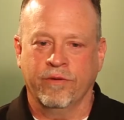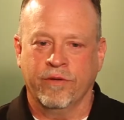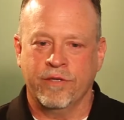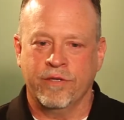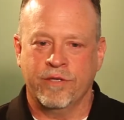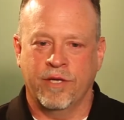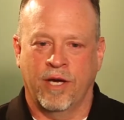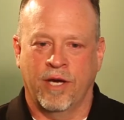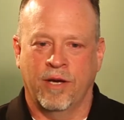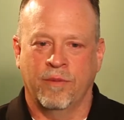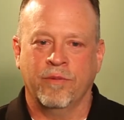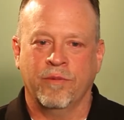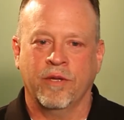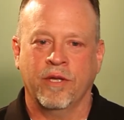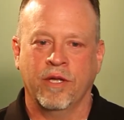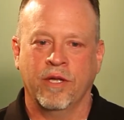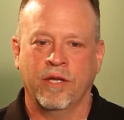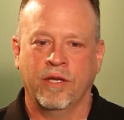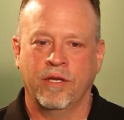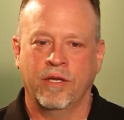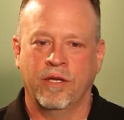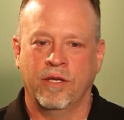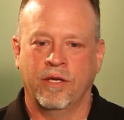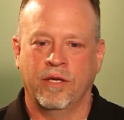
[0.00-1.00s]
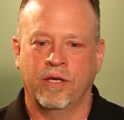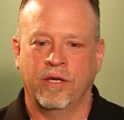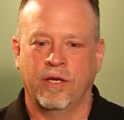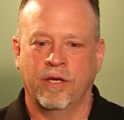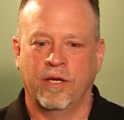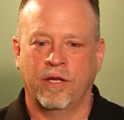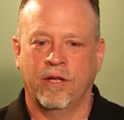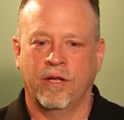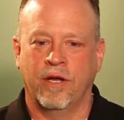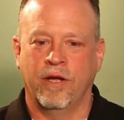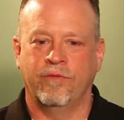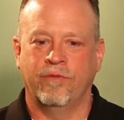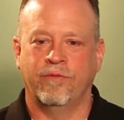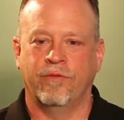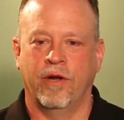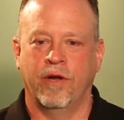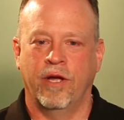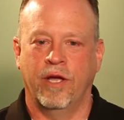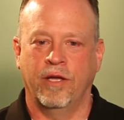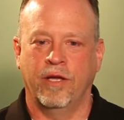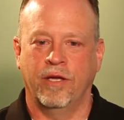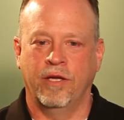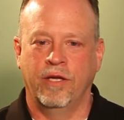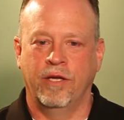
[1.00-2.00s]
job that Klein
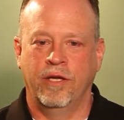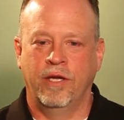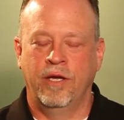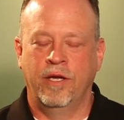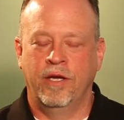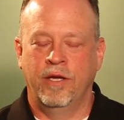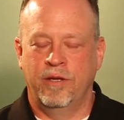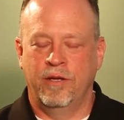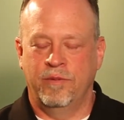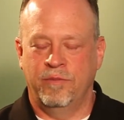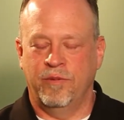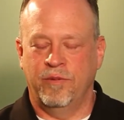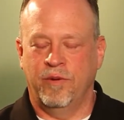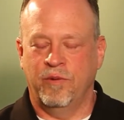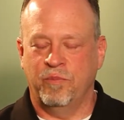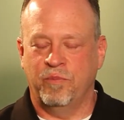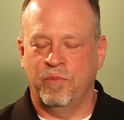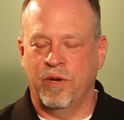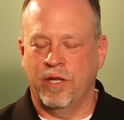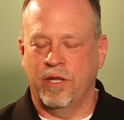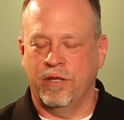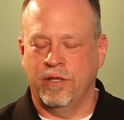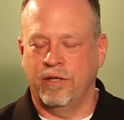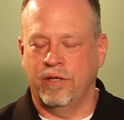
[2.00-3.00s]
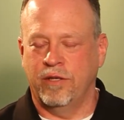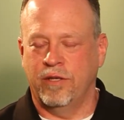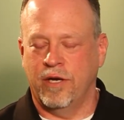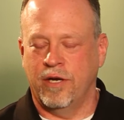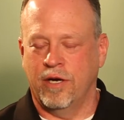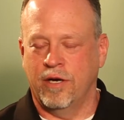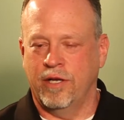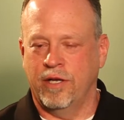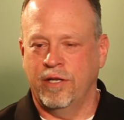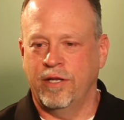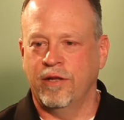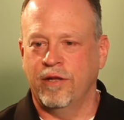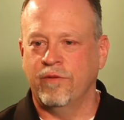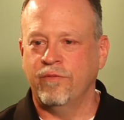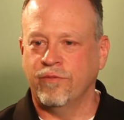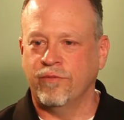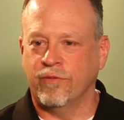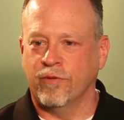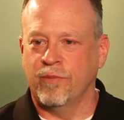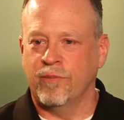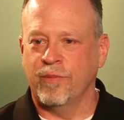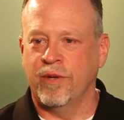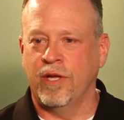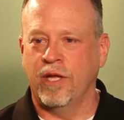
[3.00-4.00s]
Frank, both Beth and Carrie, did
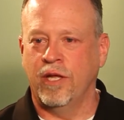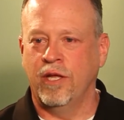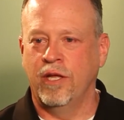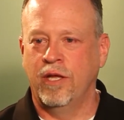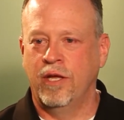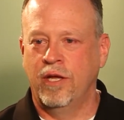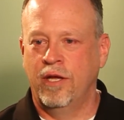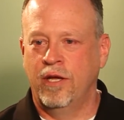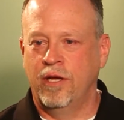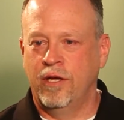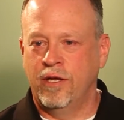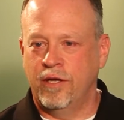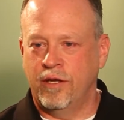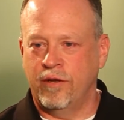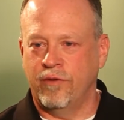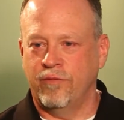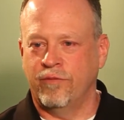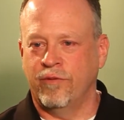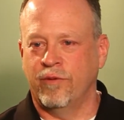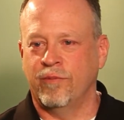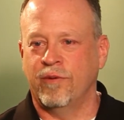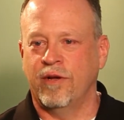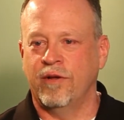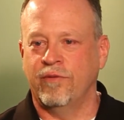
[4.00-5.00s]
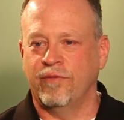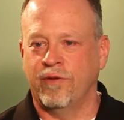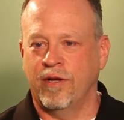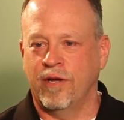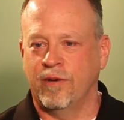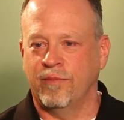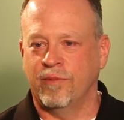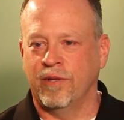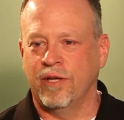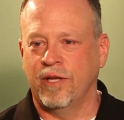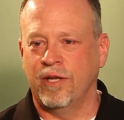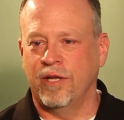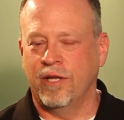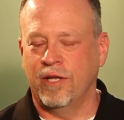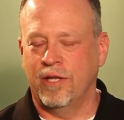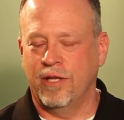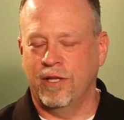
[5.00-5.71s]
for me and for my family,